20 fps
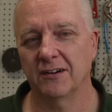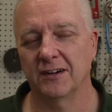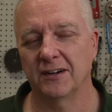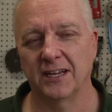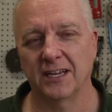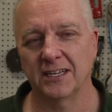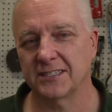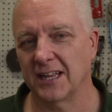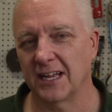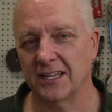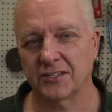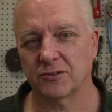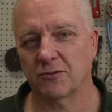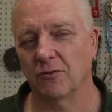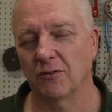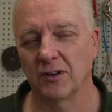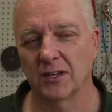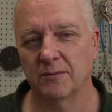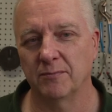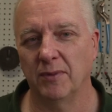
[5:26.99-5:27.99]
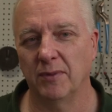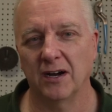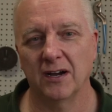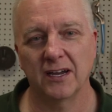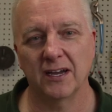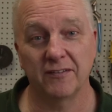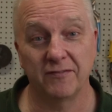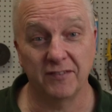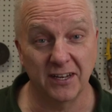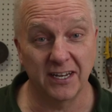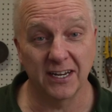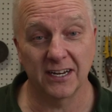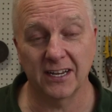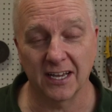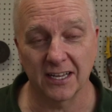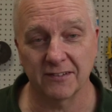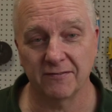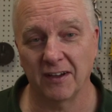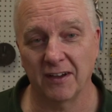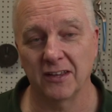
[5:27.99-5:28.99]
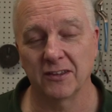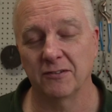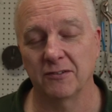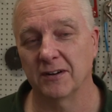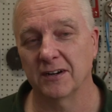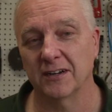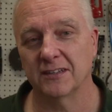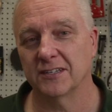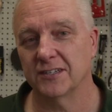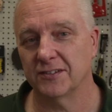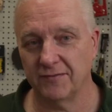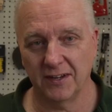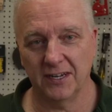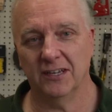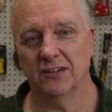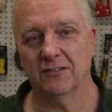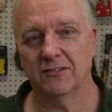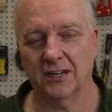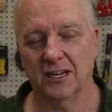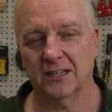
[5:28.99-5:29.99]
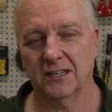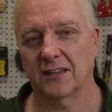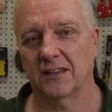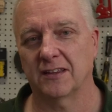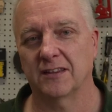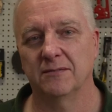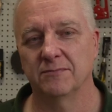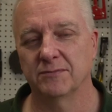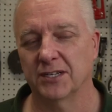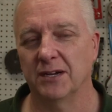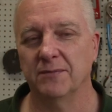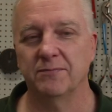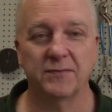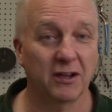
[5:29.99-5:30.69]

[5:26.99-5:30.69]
and as that's scrolling by, if you did get value out of this video, click the thumbs up.